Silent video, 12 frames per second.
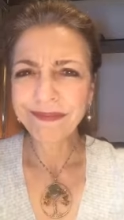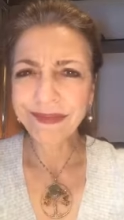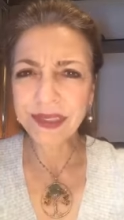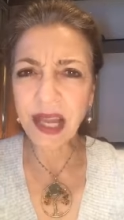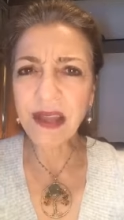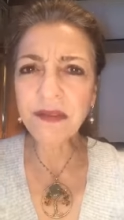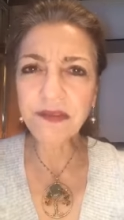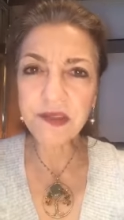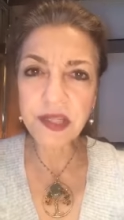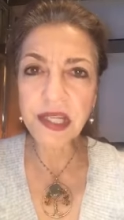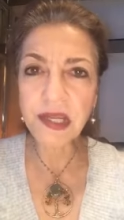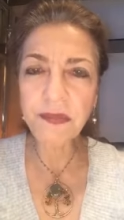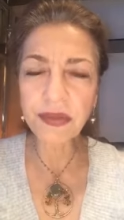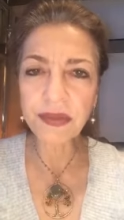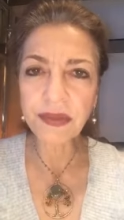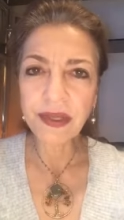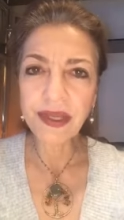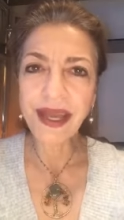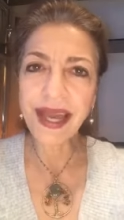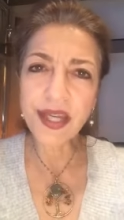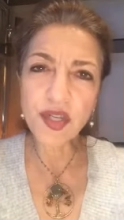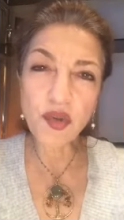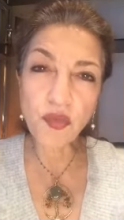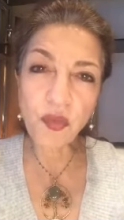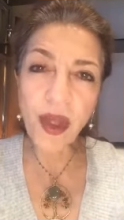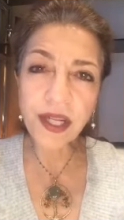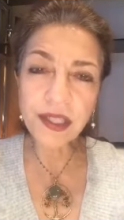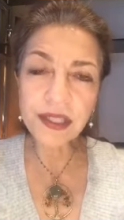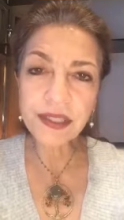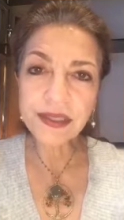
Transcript: delve deep and direct